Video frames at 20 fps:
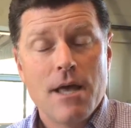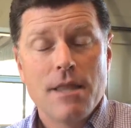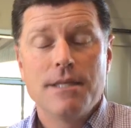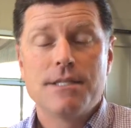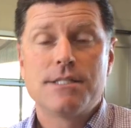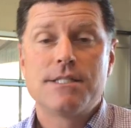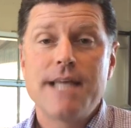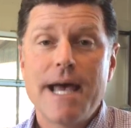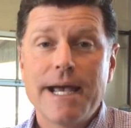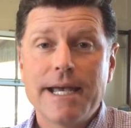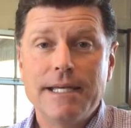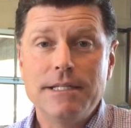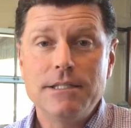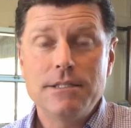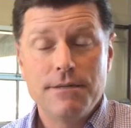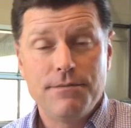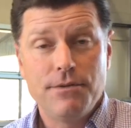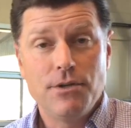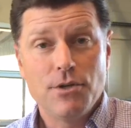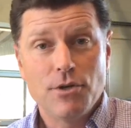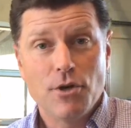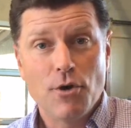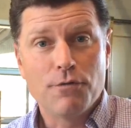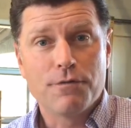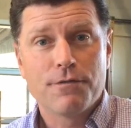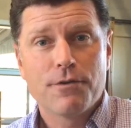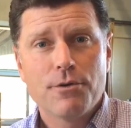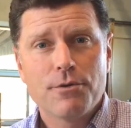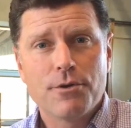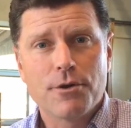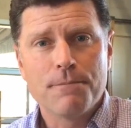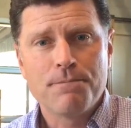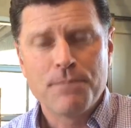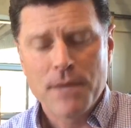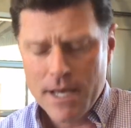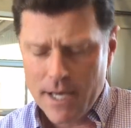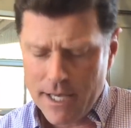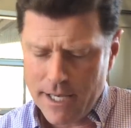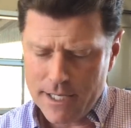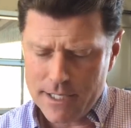The second, if you can go further,
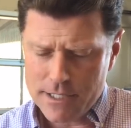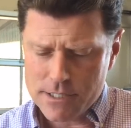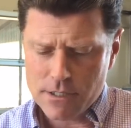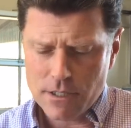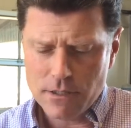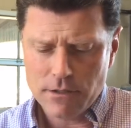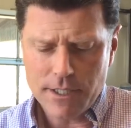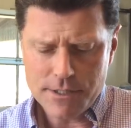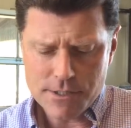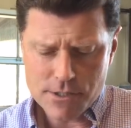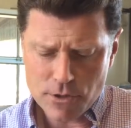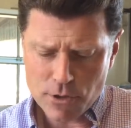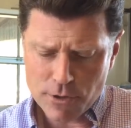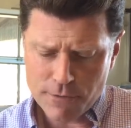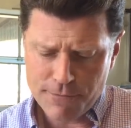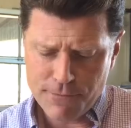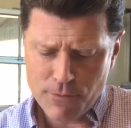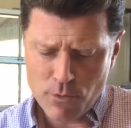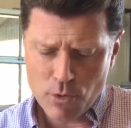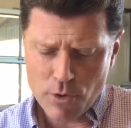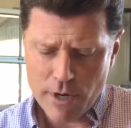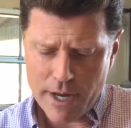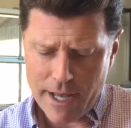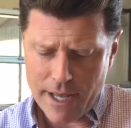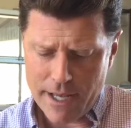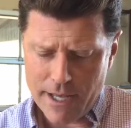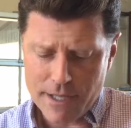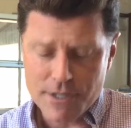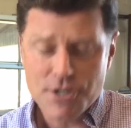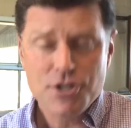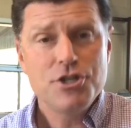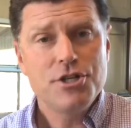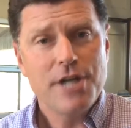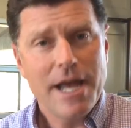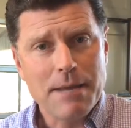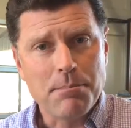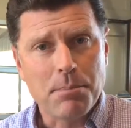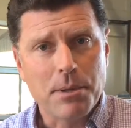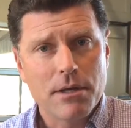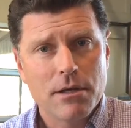is let's look for a
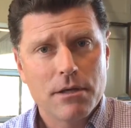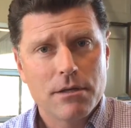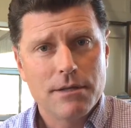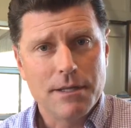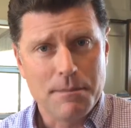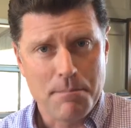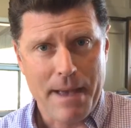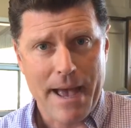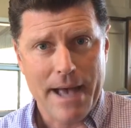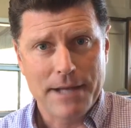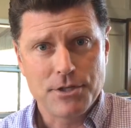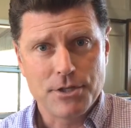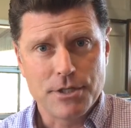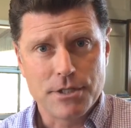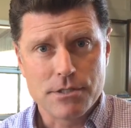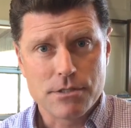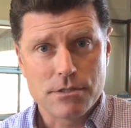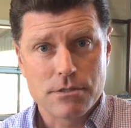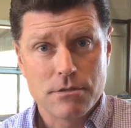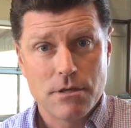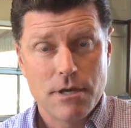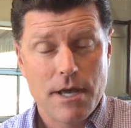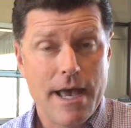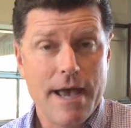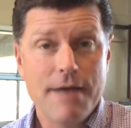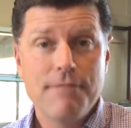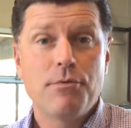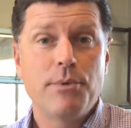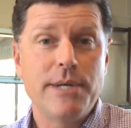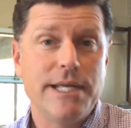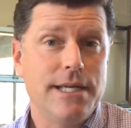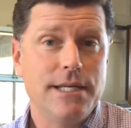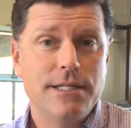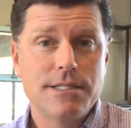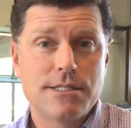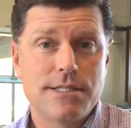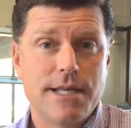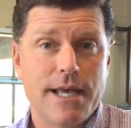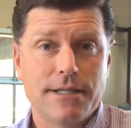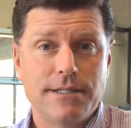shape that matches. Every
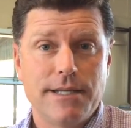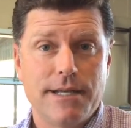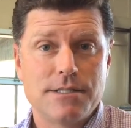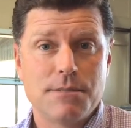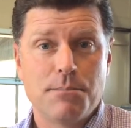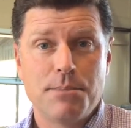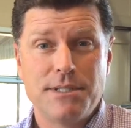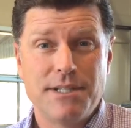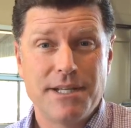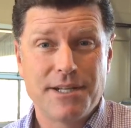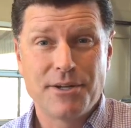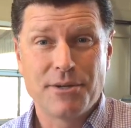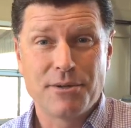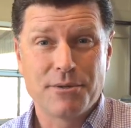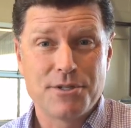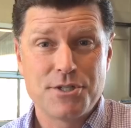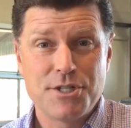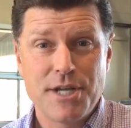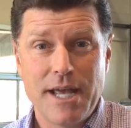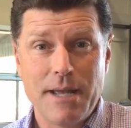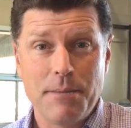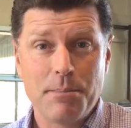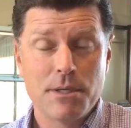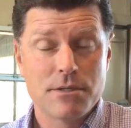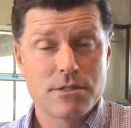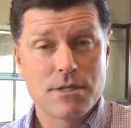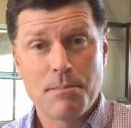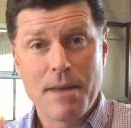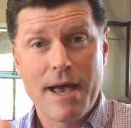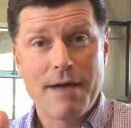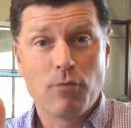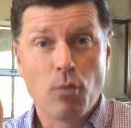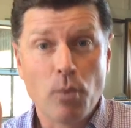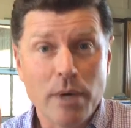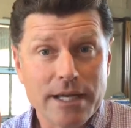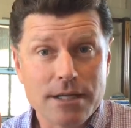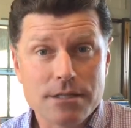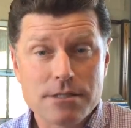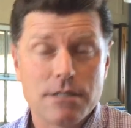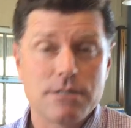insect has a particular shape. Some have
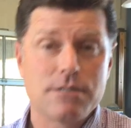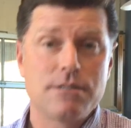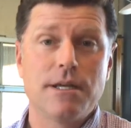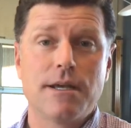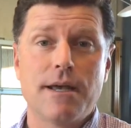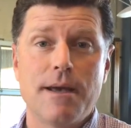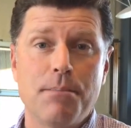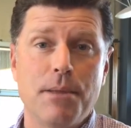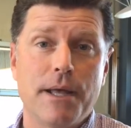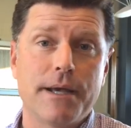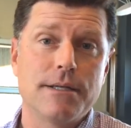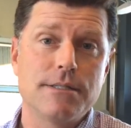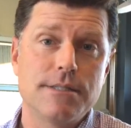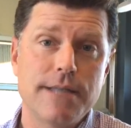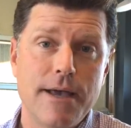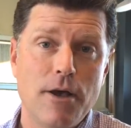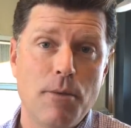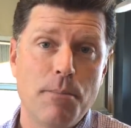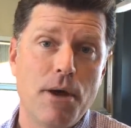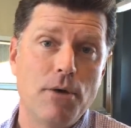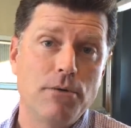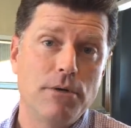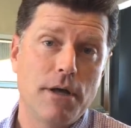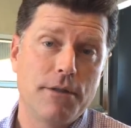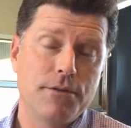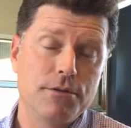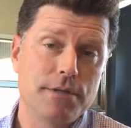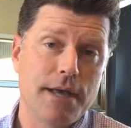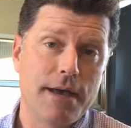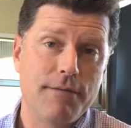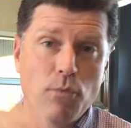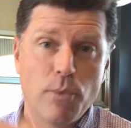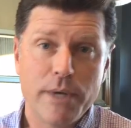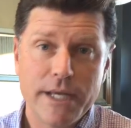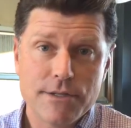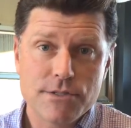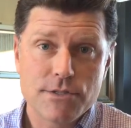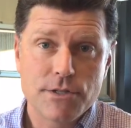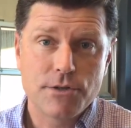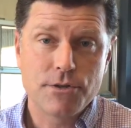wings that stick up like a sailboat, others have
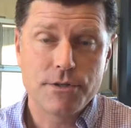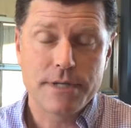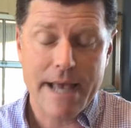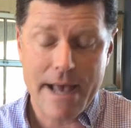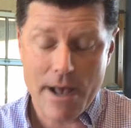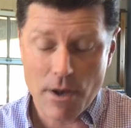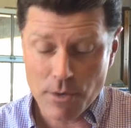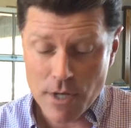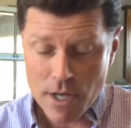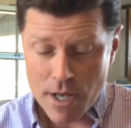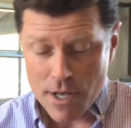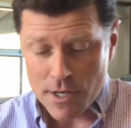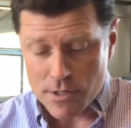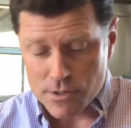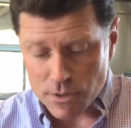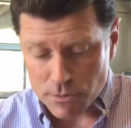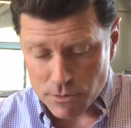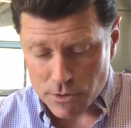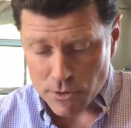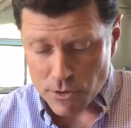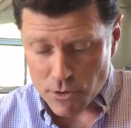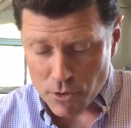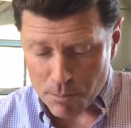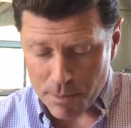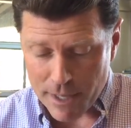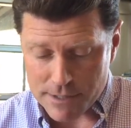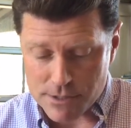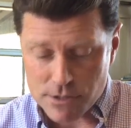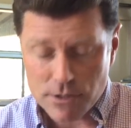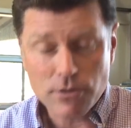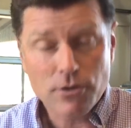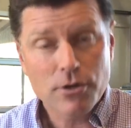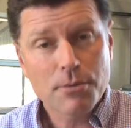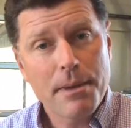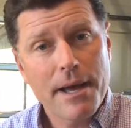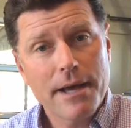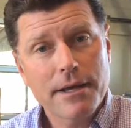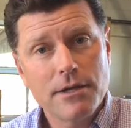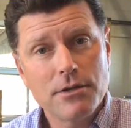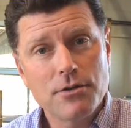wings that are down. So do your best to look
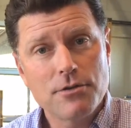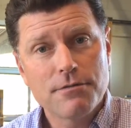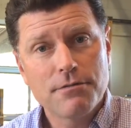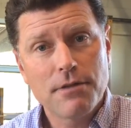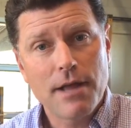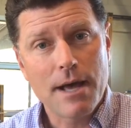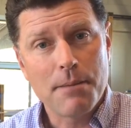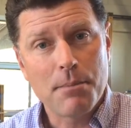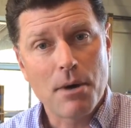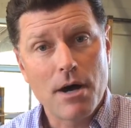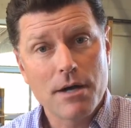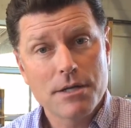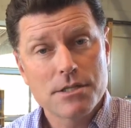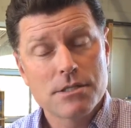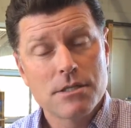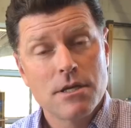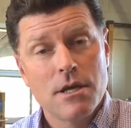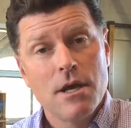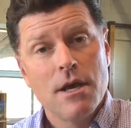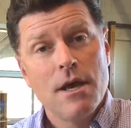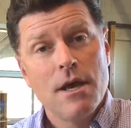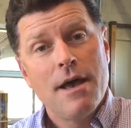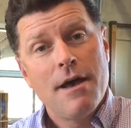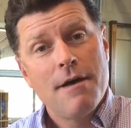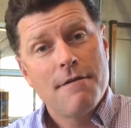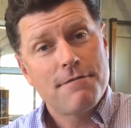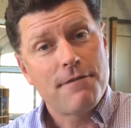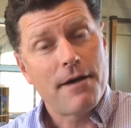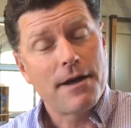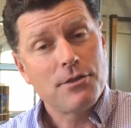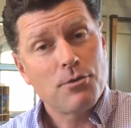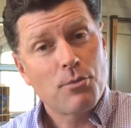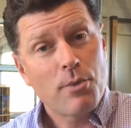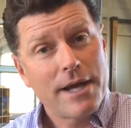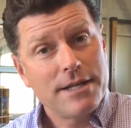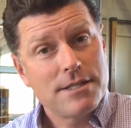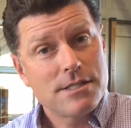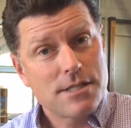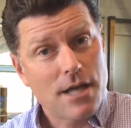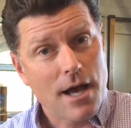back in your fly box, find the
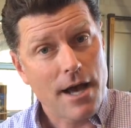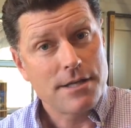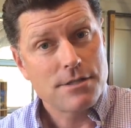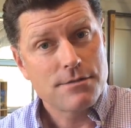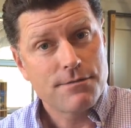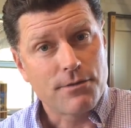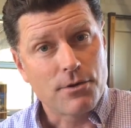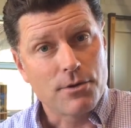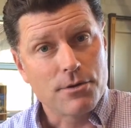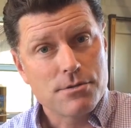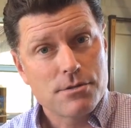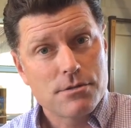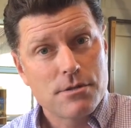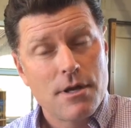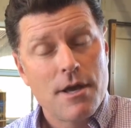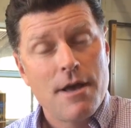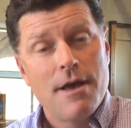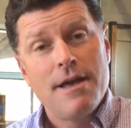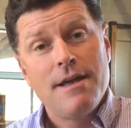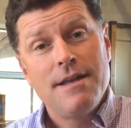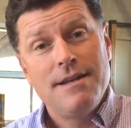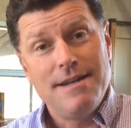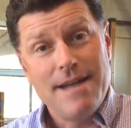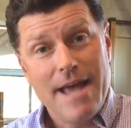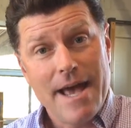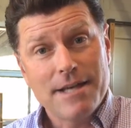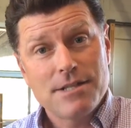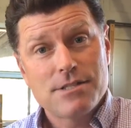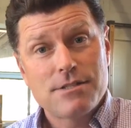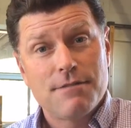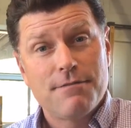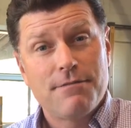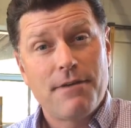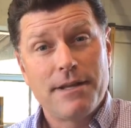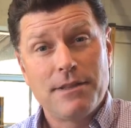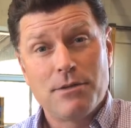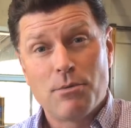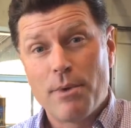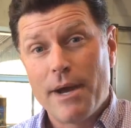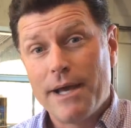right size first. Next,
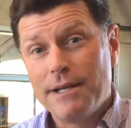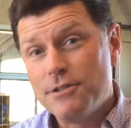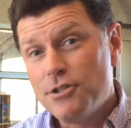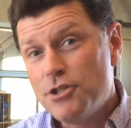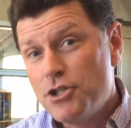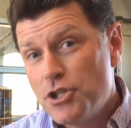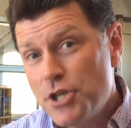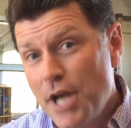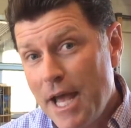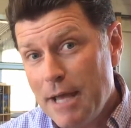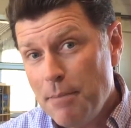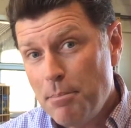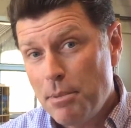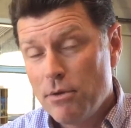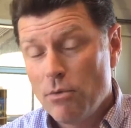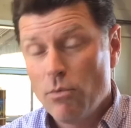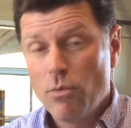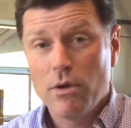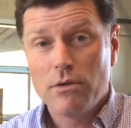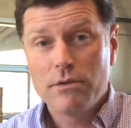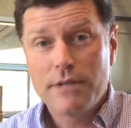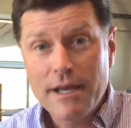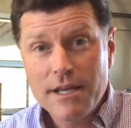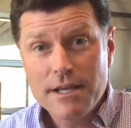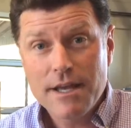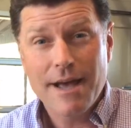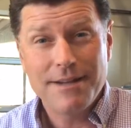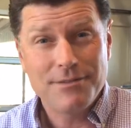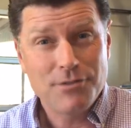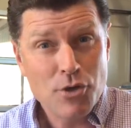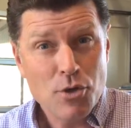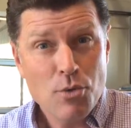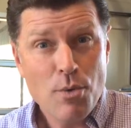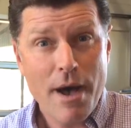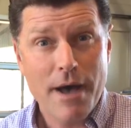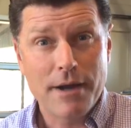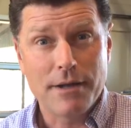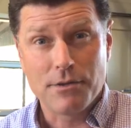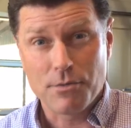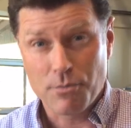find the right shape. Well, now you got 2
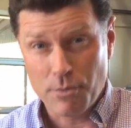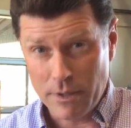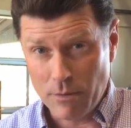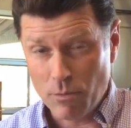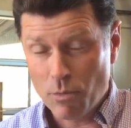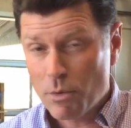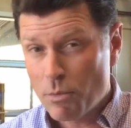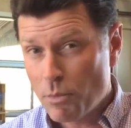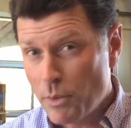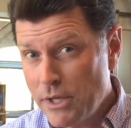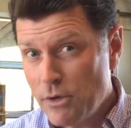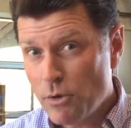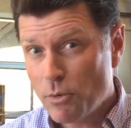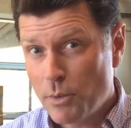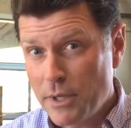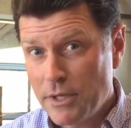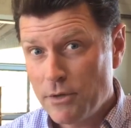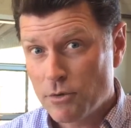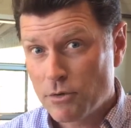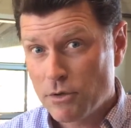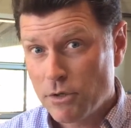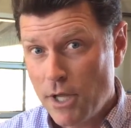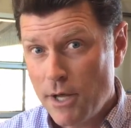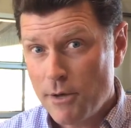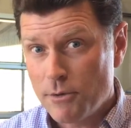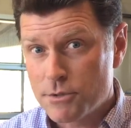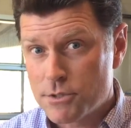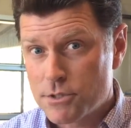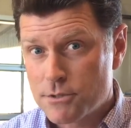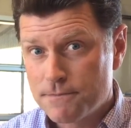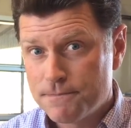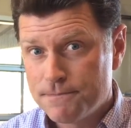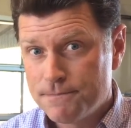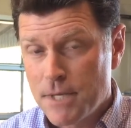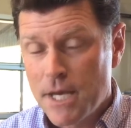out of 3. We're real close.